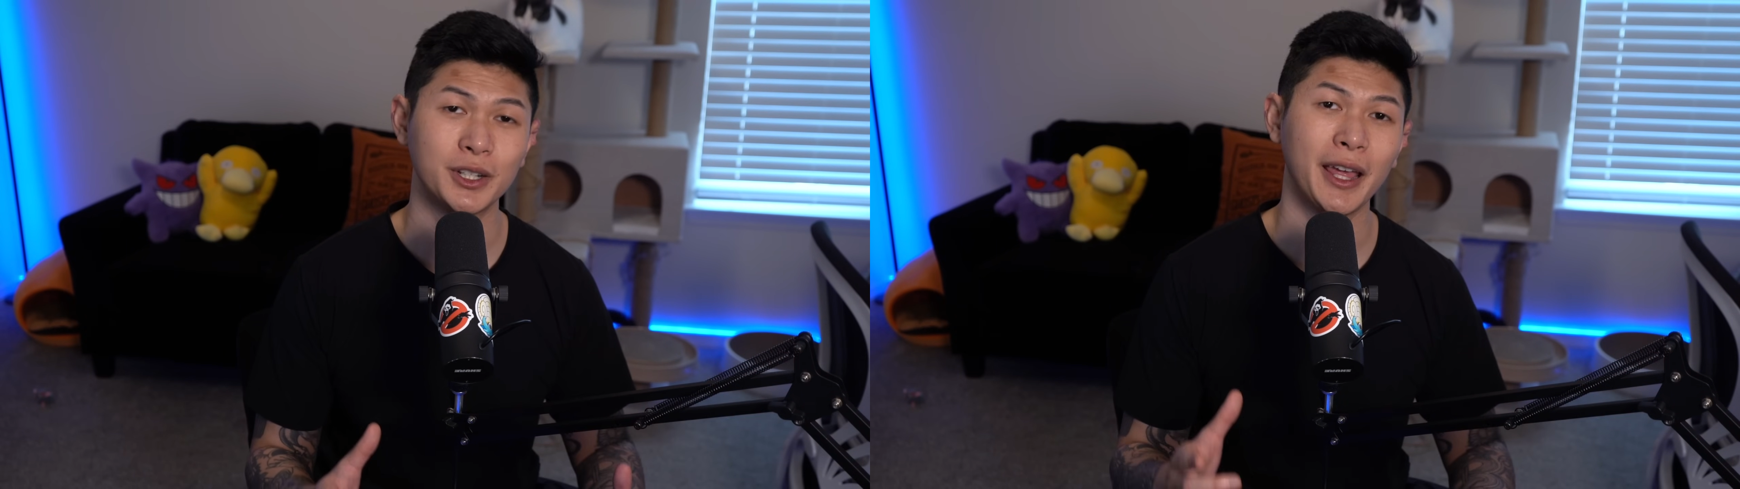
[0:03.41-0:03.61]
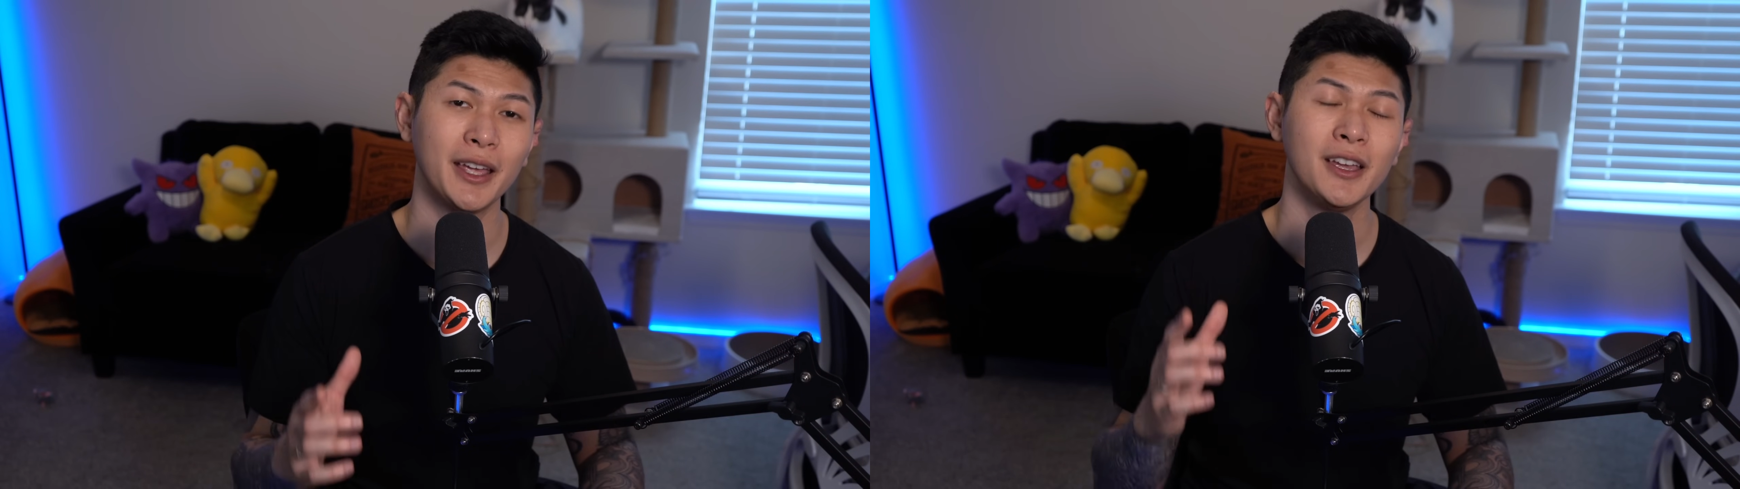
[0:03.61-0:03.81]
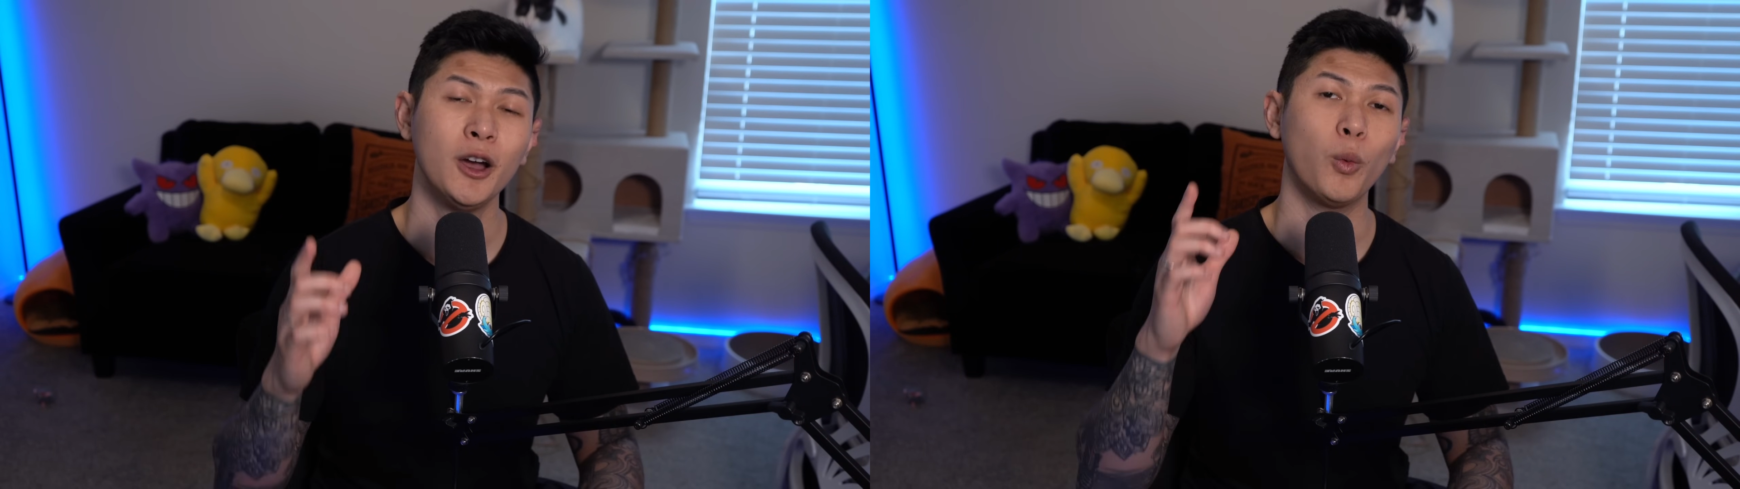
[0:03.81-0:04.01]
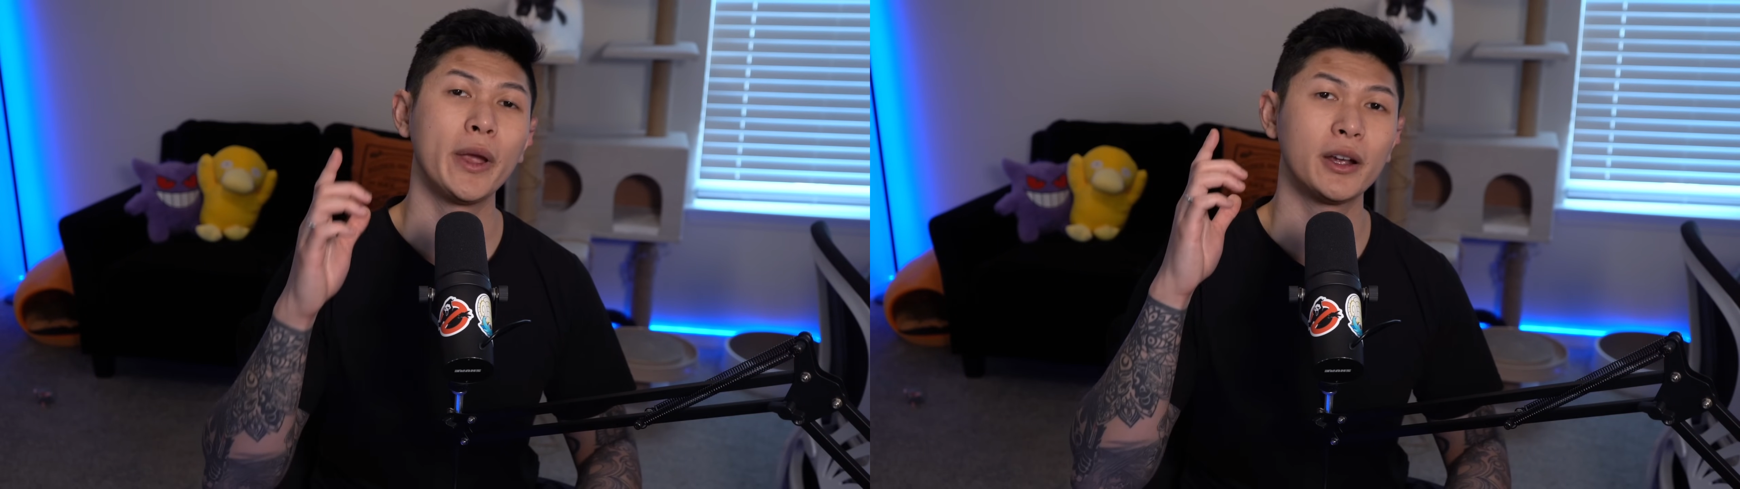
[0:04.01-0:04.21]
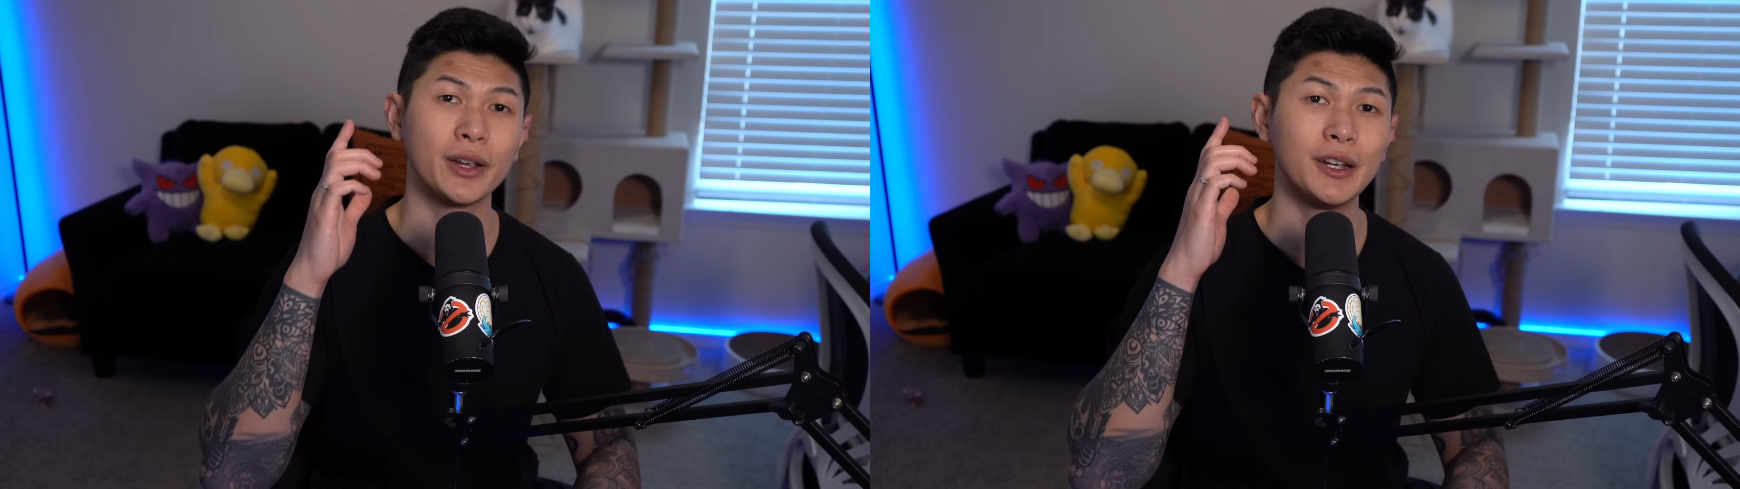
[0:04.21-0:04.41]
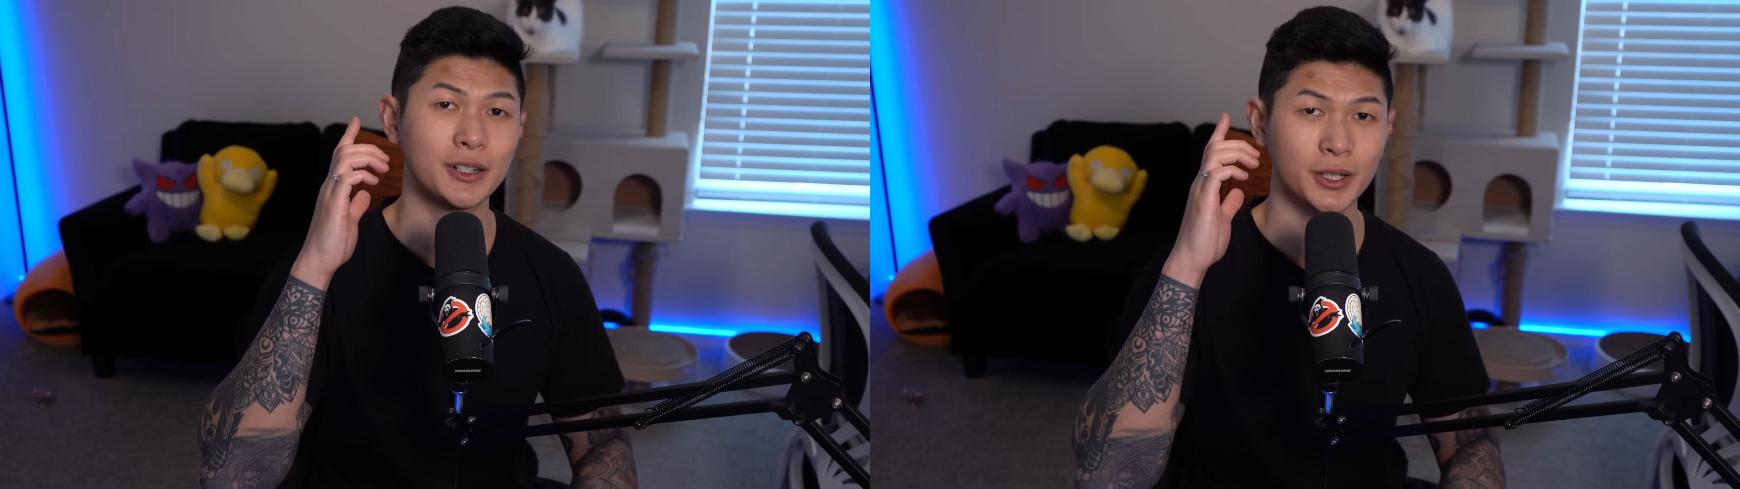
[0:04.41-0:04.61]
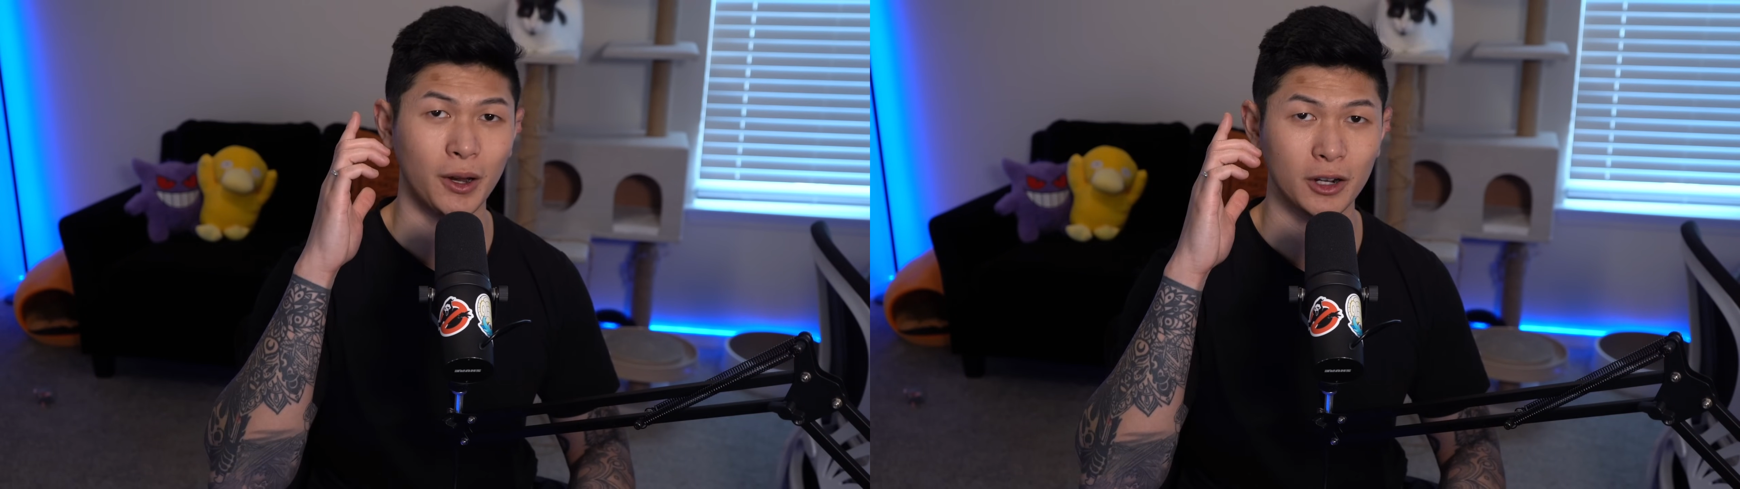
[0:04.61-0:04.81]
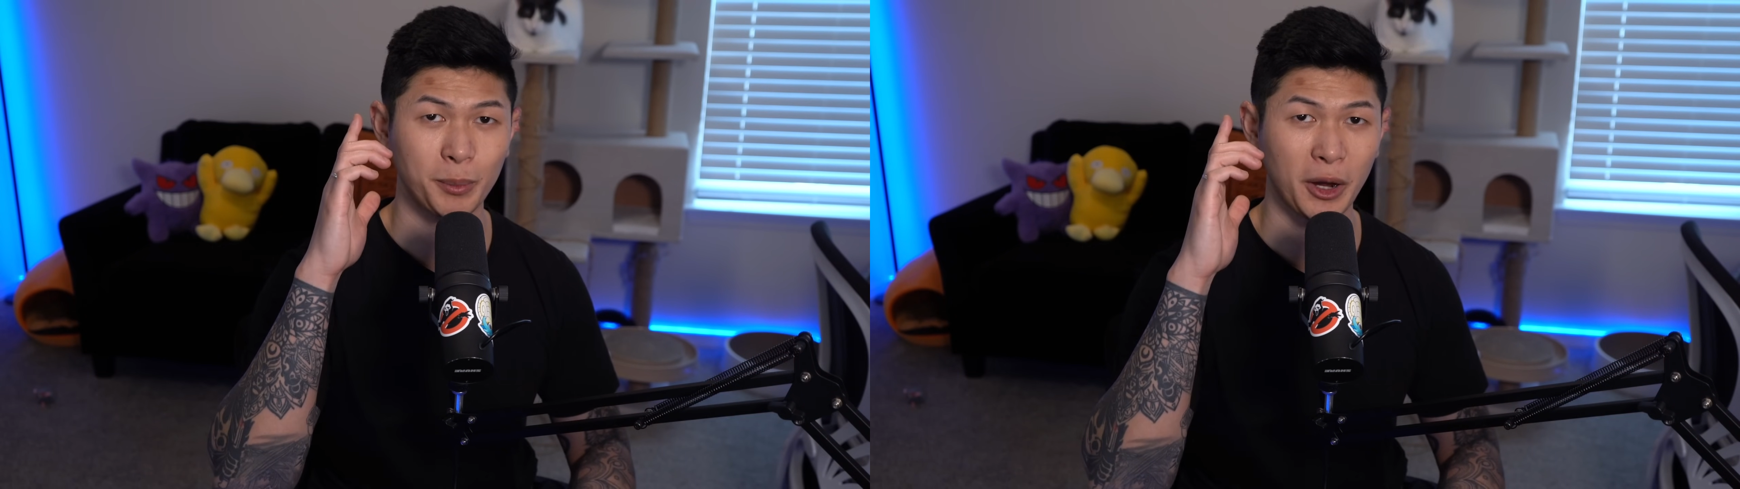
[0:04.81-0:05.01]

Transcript: Today, we are here to talk